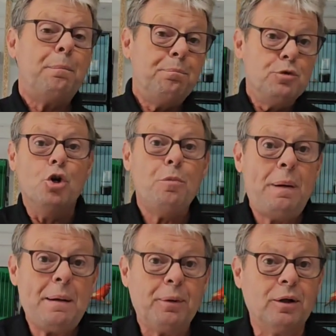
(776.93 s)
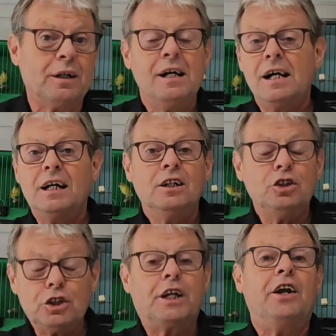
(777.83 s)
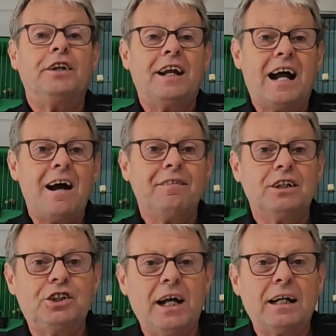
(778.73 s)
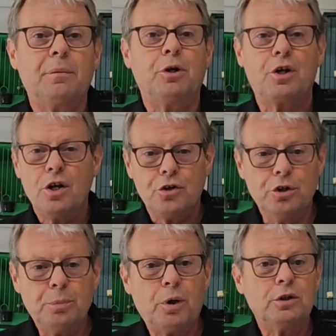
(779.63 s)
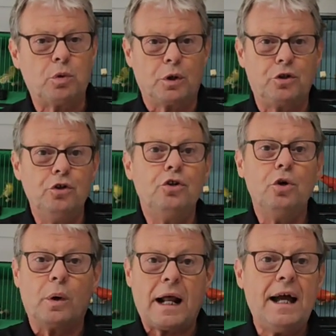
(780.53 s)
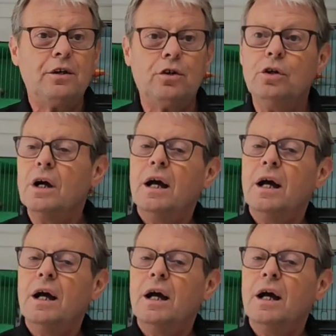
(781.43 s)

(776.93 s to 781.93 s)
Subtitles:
New people. Just get out there having a chat about your birds, what you do, what I do.